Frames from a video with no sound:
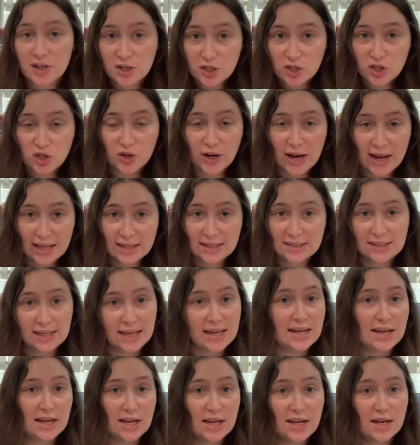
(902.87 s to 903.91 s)

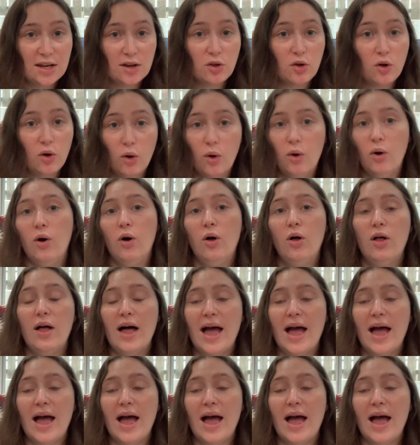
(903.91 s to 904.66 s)
translated goal,